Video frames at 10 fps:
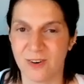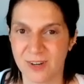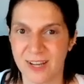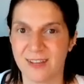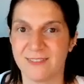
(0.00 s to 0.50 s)

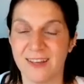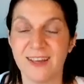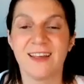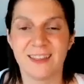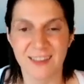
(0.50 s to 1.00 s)
Okay.
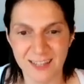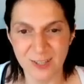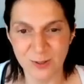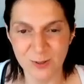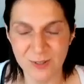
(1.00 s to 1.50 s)

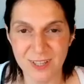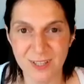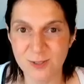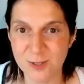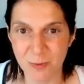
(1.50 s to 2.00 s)
Thank you
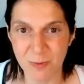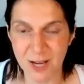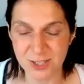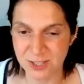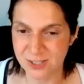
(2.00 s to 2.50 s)
so
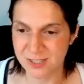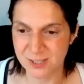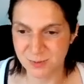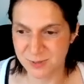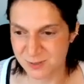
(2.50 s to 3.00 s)
much.
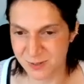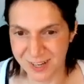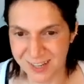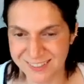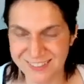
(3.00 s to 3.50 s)
This was
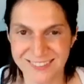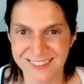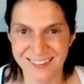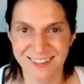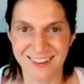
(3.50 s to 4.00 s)
great.
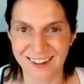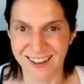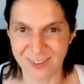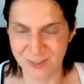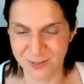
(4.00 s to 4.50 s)
A
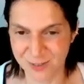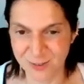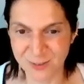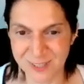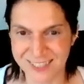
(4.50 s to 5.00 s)
lot of good